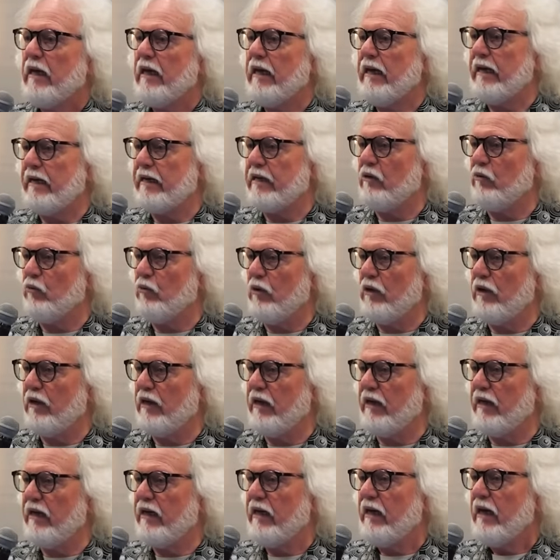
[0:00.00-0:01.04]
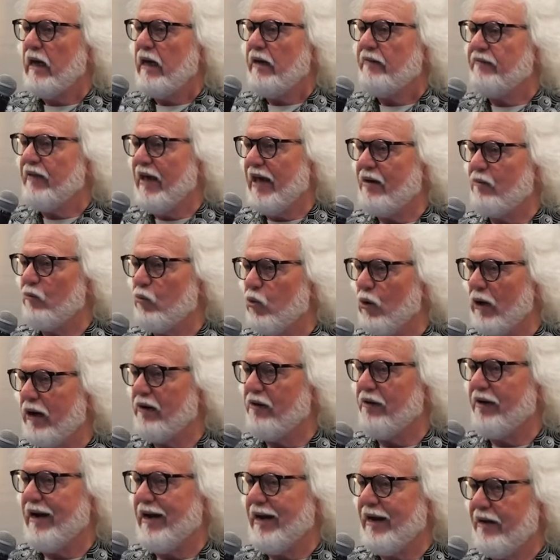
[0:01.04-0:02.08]
in a way that
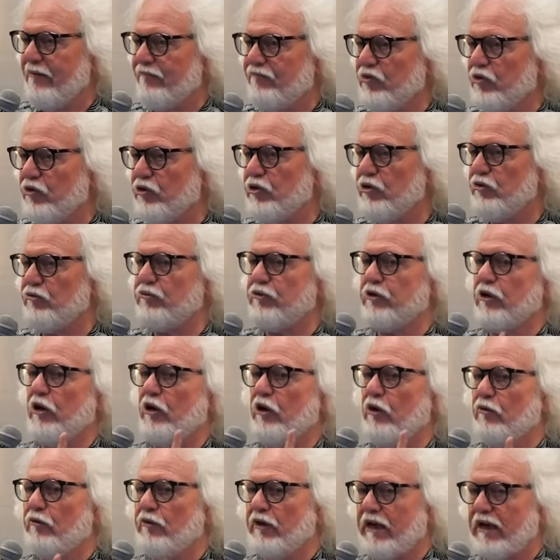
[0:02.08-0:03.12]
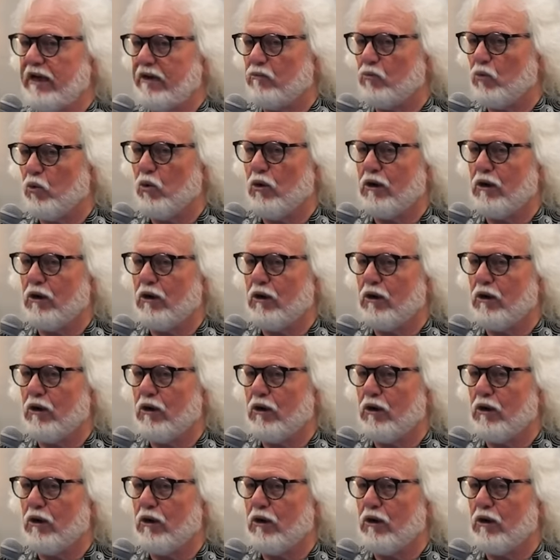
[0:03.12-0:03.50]
wherever you go and